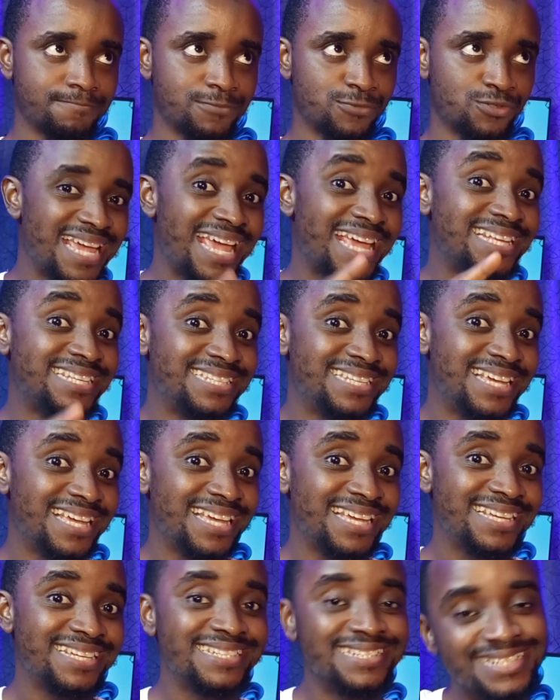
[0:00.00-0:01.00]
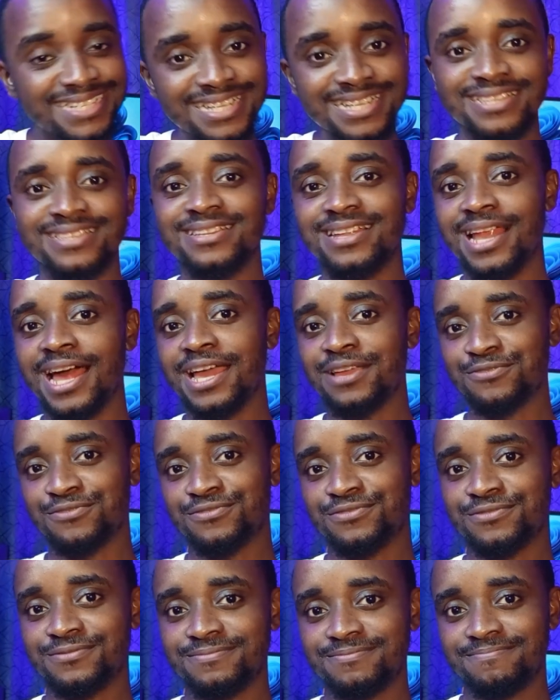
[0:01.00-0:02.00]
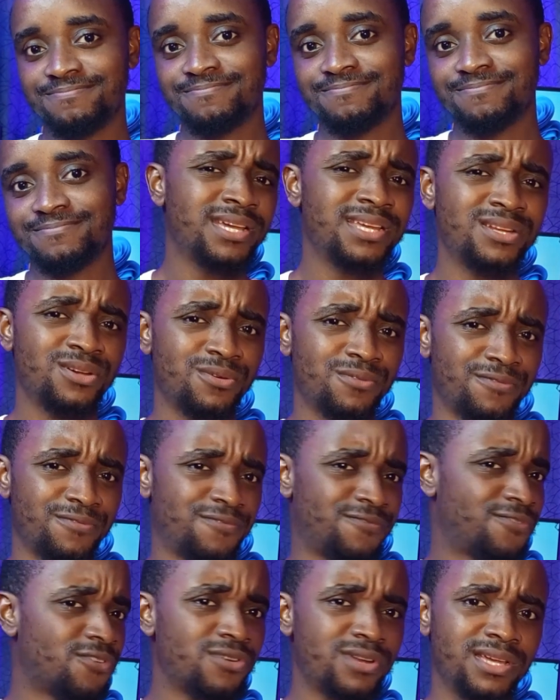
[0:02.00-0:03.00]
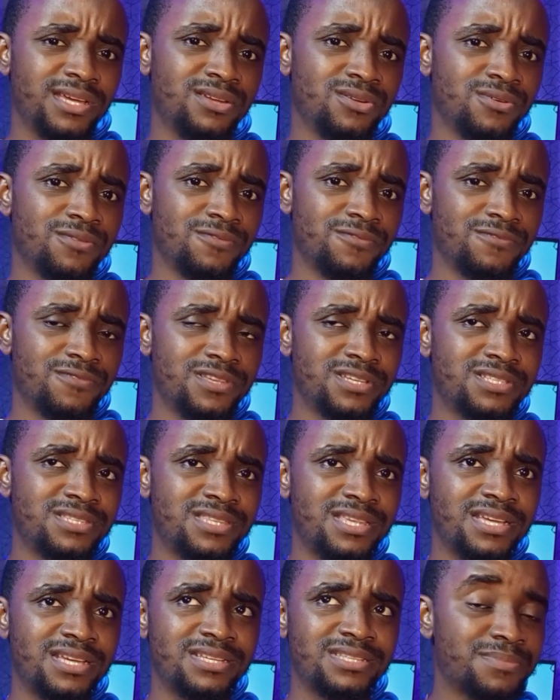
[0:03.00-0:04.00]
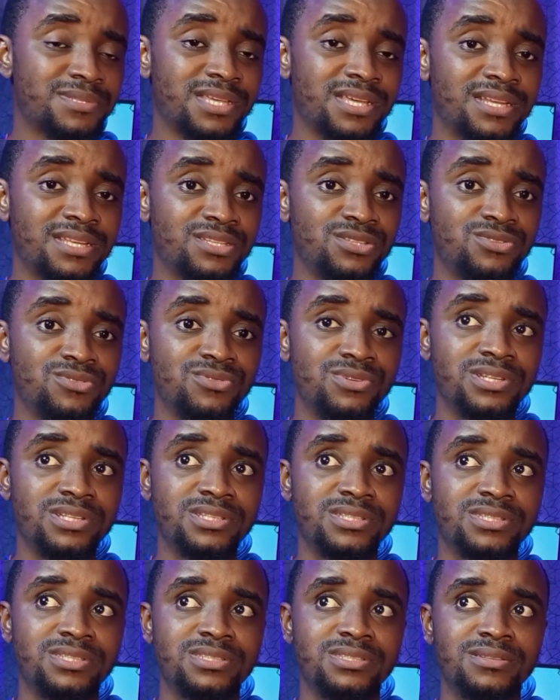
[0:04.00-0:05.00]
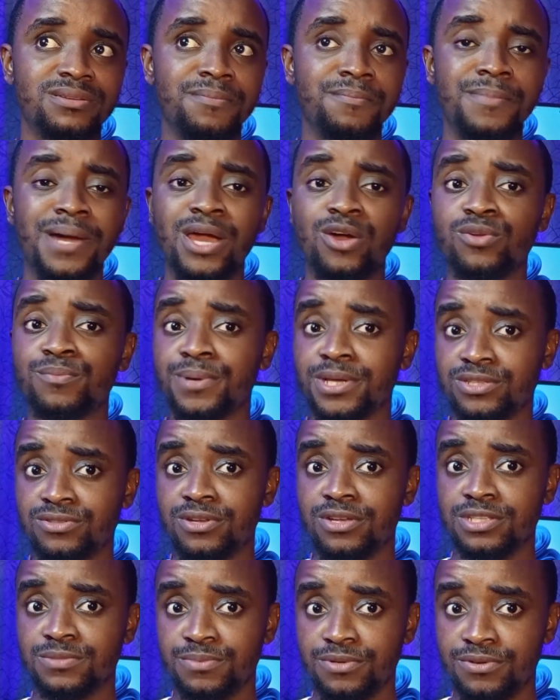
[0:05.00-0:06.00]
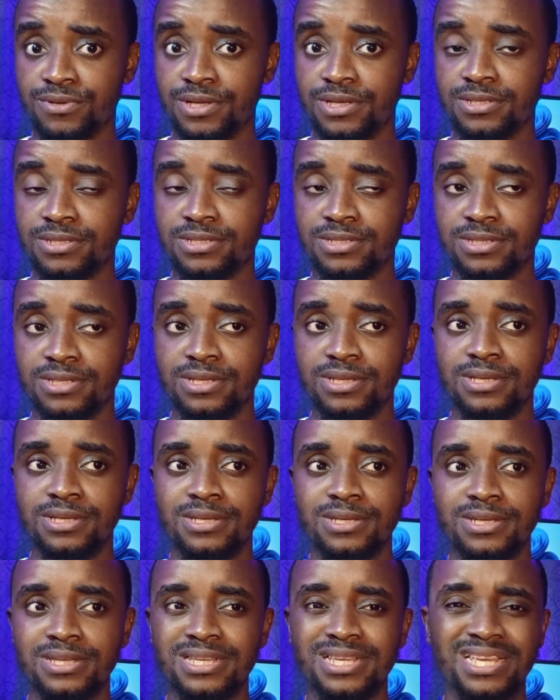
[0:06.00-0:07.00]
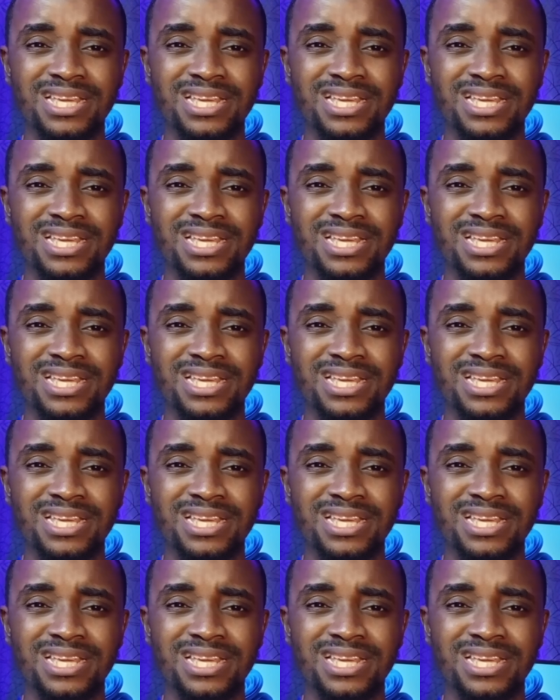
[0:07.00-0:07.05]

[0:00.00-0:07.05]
Watch a day in the life. Funny enough, this thing I'm telling you is my own personal experience.